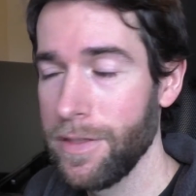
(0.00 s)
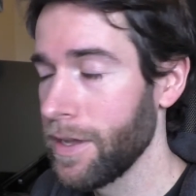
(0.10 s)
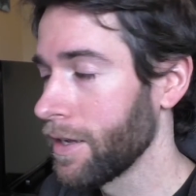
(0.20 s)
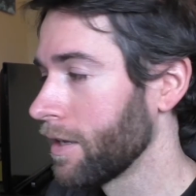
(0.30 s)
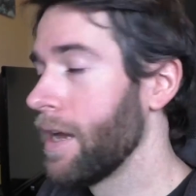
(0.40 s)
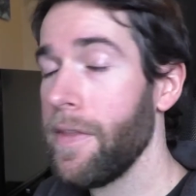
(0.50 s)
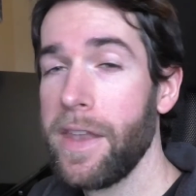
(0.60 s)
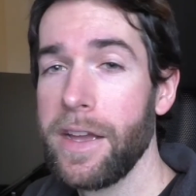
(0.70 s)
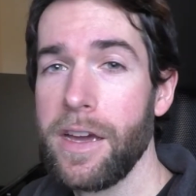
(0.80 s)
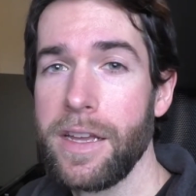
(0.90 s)
thing. And
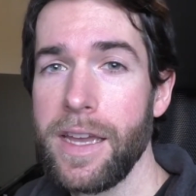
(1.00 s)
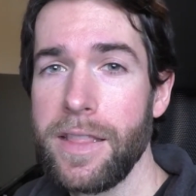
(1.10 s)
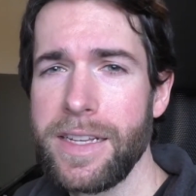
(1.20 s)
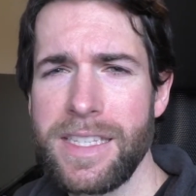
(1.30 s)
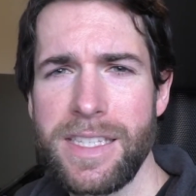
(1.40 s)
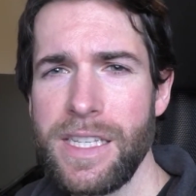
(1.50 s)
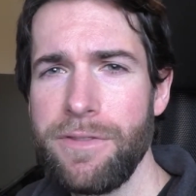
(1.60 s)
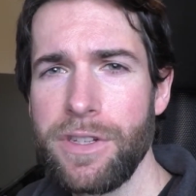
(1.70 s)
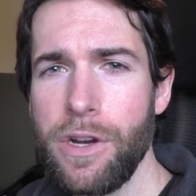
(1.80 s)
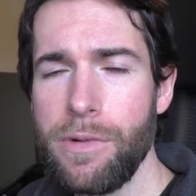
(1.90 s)
then I gotta get like a
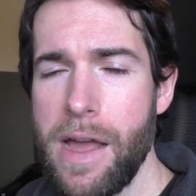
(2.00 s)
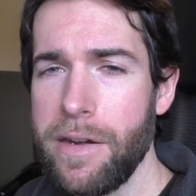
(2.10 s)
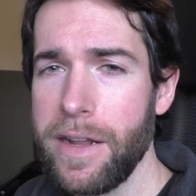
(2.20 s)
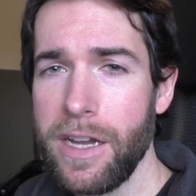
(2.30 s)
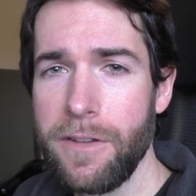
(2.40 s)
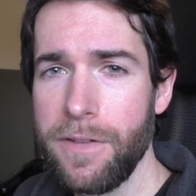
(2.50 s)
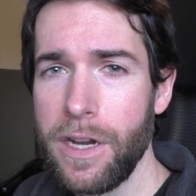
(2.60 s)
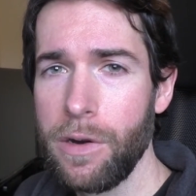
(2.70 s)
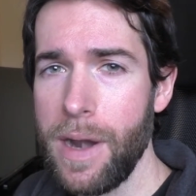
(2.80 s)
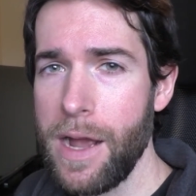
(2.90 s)
sleeve to go around and I gotta
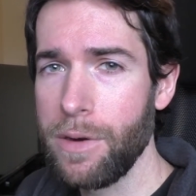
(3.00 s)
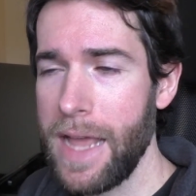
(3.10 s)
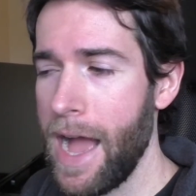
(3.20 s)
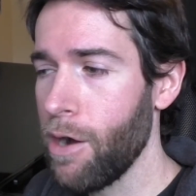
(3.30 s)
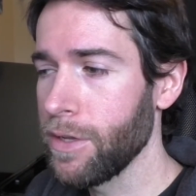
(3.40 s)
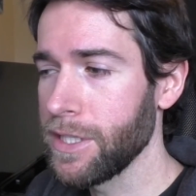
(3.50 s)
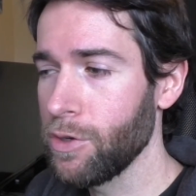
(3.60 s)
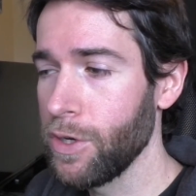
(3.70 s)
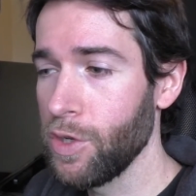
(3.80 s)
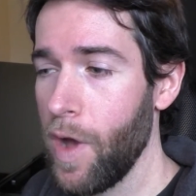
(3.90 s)
figure out how it's
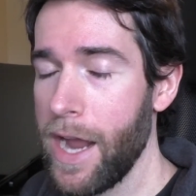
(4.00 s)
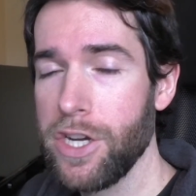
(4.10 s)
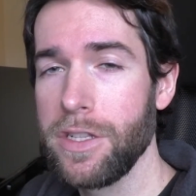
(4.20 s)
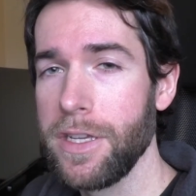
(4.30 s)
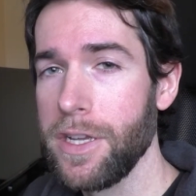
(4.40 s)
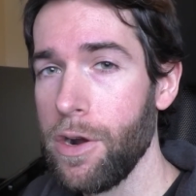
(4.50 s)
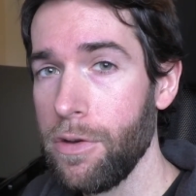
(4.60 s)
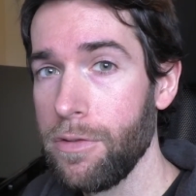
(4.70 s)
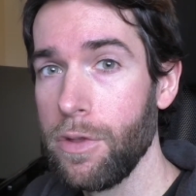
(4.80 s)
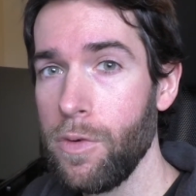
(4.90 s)
going to actually go
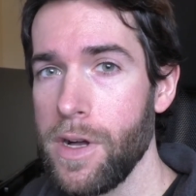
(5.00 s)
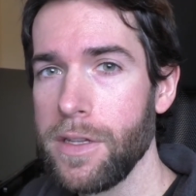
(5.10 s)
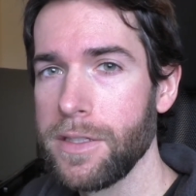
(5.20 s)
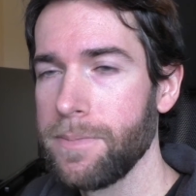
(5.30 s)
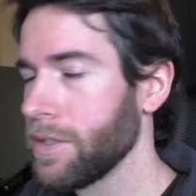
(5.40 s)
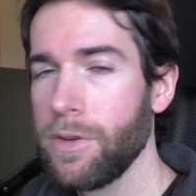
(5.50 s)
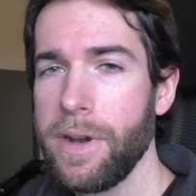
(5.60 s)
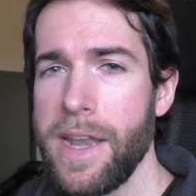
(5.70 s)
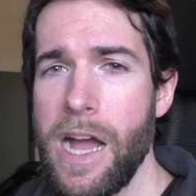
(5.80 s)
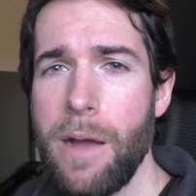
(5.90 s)
through the walls. So
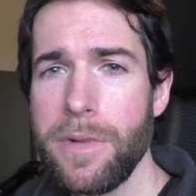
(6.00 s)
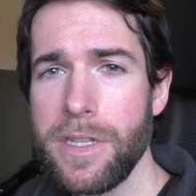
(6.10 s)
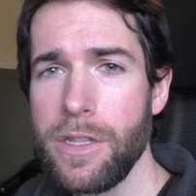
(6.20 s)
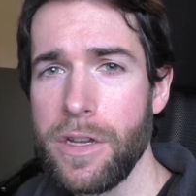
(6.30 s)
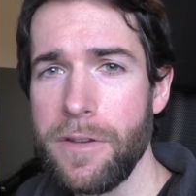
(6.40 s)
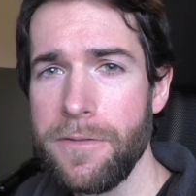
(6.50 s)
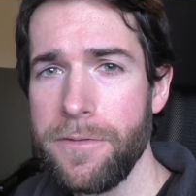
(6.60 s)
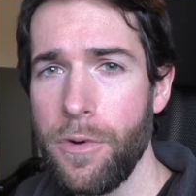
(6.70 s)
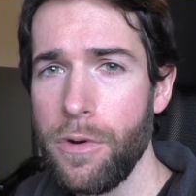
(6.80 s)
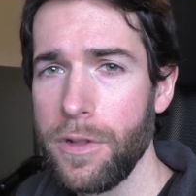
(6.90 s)
right now I'm just looking
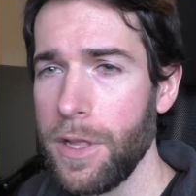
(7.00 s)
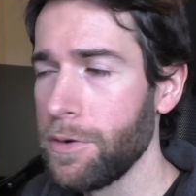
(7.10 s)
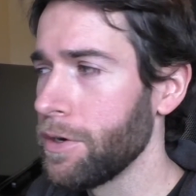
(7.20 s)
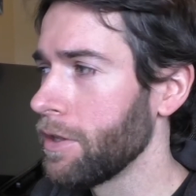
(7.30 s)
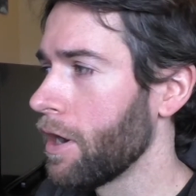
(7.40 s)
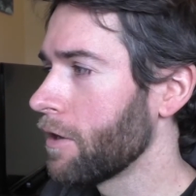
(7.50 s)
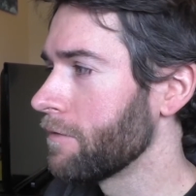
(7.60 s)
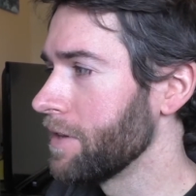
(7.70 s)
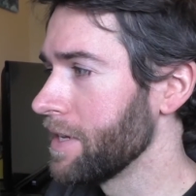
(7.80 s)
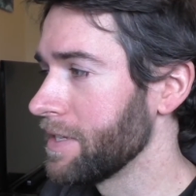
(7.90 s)
for local
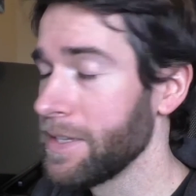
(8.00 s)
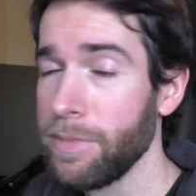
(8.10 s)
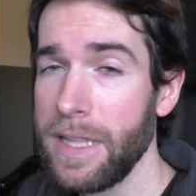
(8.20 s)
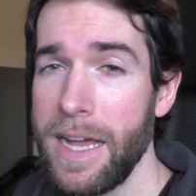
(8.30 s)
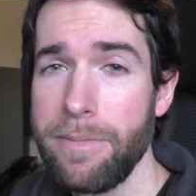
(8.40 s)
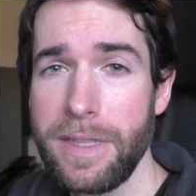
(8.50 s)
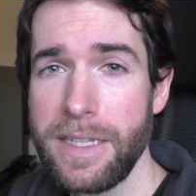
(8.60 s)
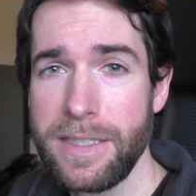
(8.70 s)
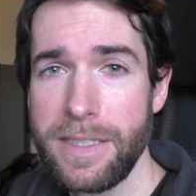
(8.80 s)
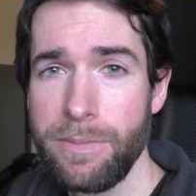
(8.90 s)
RV supply
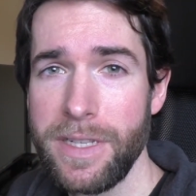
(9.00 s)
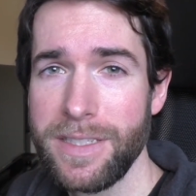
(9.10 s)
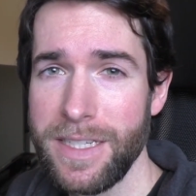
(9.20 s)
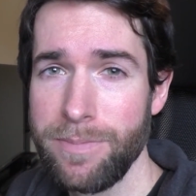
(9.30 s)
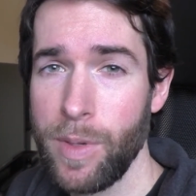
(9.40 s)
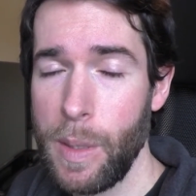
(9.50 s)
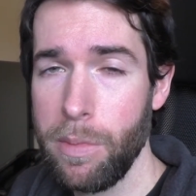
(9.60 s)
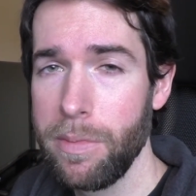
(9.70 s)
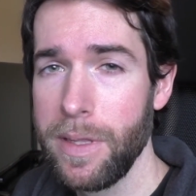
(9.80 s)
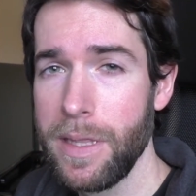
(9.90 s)
places because that's
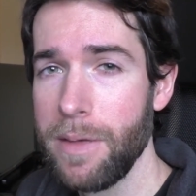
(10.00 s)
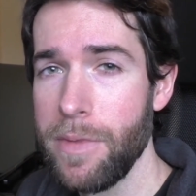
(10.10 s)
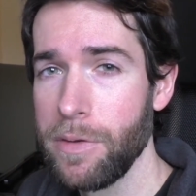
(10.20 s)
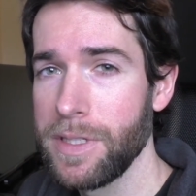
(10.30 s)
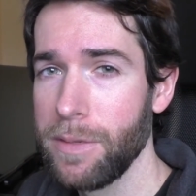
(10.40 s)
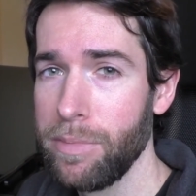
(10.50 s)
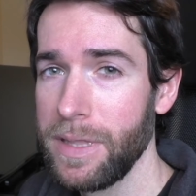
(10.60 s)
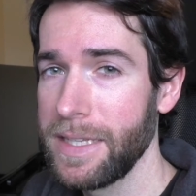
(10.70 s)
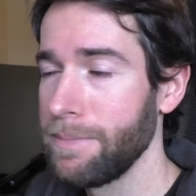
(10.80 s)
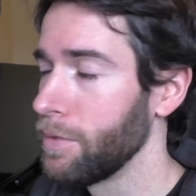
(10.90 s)
probably the most
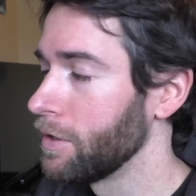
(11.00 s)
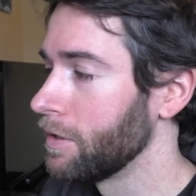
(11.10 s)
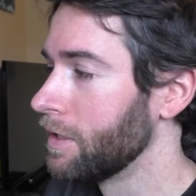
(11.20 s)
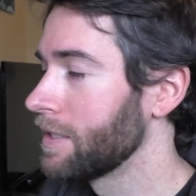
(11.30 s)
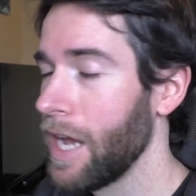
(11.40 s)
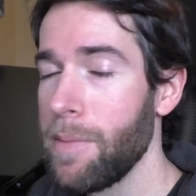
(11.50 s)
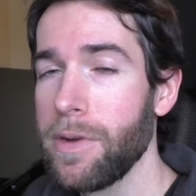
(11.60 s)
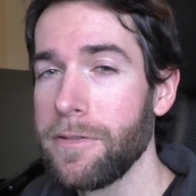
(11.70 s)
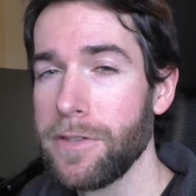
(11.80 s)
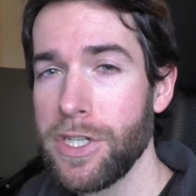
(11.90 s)
applicable type
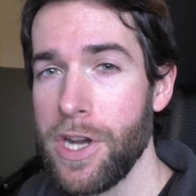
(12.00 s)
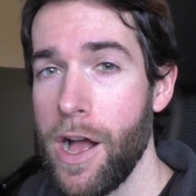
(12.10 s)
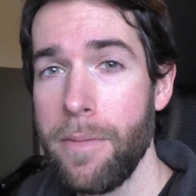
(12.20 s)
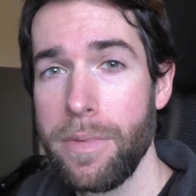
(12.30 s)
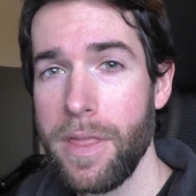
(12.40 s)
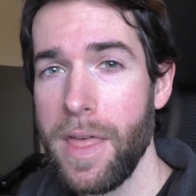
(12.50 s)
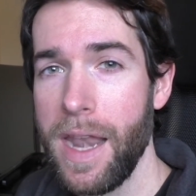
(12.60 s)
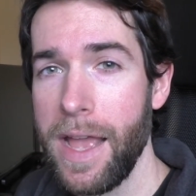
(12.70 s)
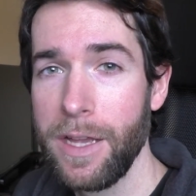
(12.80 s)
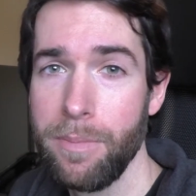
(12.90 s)
of shop
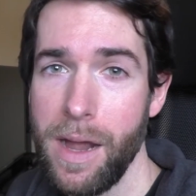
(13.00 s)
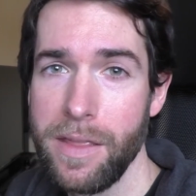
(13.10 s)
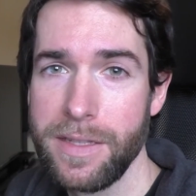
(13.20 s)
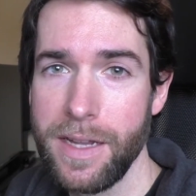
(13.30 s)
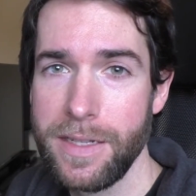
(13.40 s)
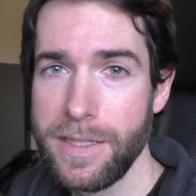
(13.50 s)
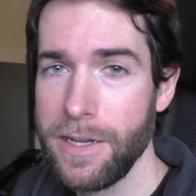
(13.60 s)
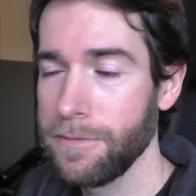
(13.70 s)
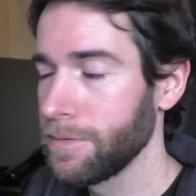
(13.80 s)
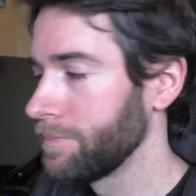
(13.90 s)
that I could buy this kind of stuff.